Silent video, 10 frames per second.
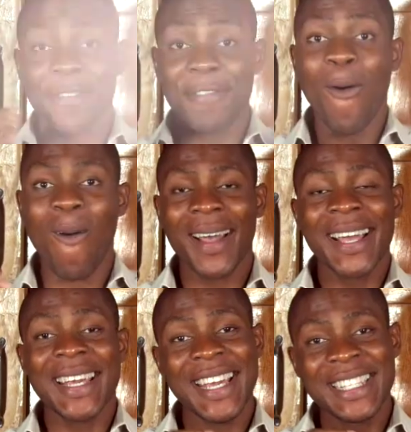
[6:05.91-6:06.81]
4.
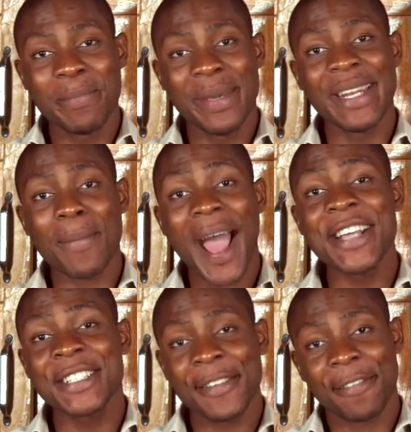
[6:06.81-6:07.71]
It
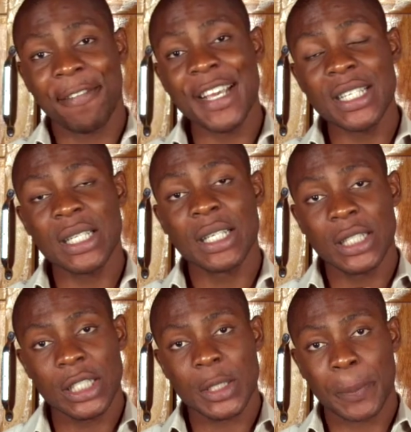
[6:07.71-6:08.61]
minimizes feed
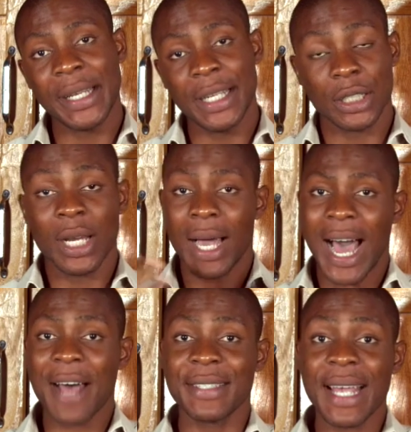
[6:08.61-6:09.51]
spilling.
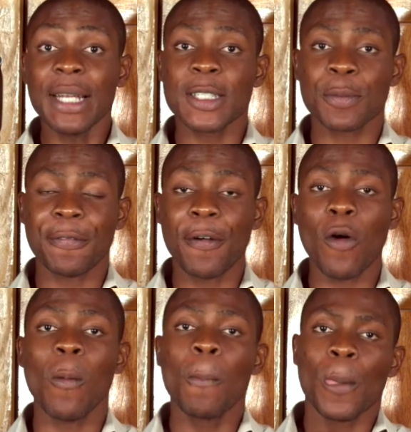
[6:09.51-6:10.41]
I've said this
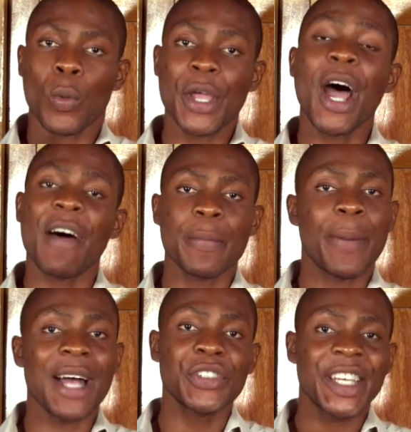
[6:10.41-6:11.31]
before. When you have a
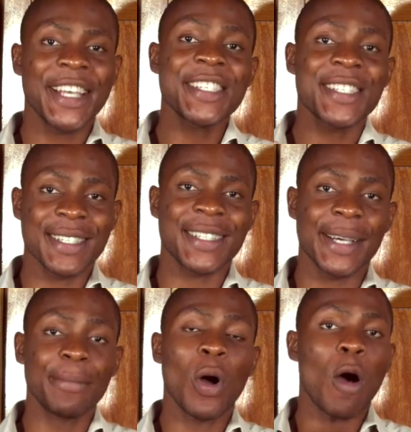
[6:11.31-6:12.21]
battery case
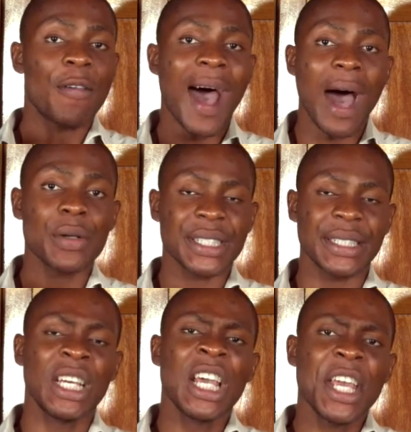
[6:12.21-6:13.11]
system of
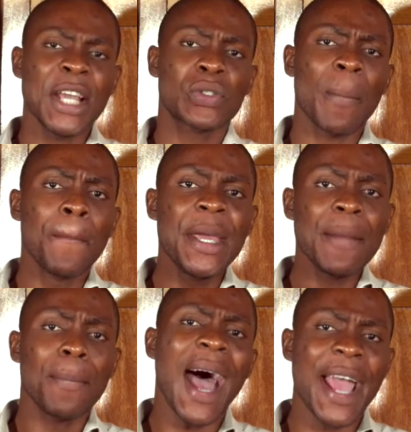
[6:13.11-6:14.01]
housing, it will
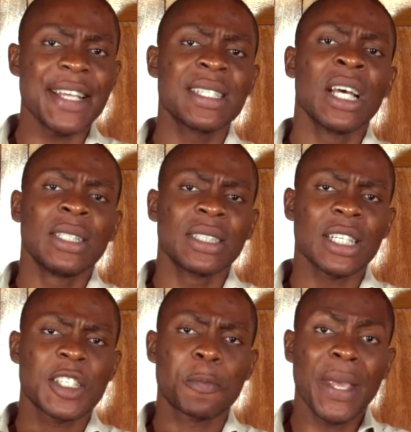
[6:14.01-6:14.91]
minimize the
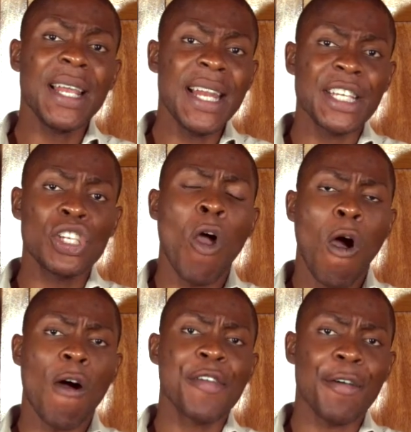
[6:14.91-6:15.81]
spillage
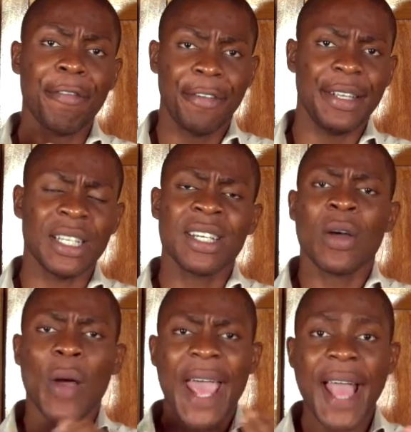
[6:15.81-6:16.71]
of your feed,
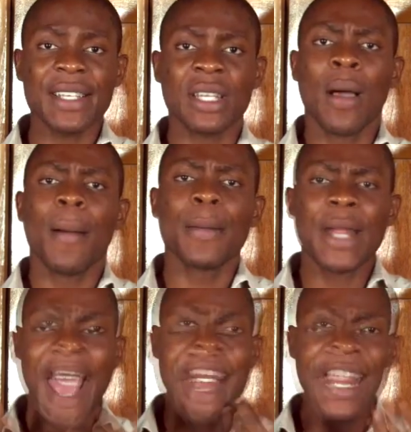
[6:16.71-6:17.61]
hence
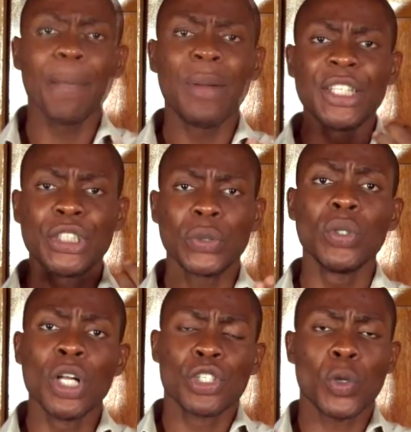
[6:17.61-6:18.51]
enabling
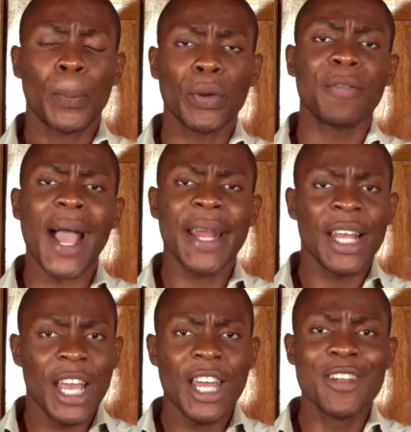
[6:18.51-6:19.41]
you to
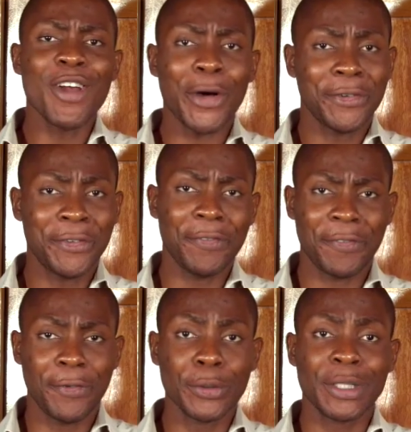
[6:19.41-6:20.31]
provide enough
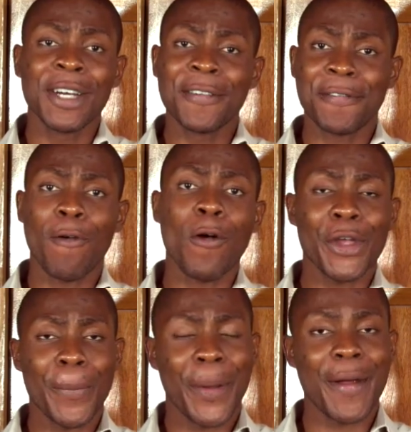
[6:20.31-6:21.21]
food for
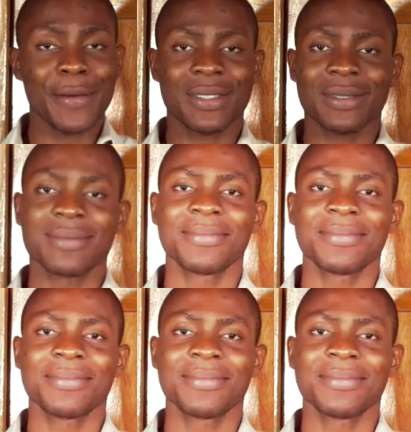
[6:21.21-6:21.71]
your birds.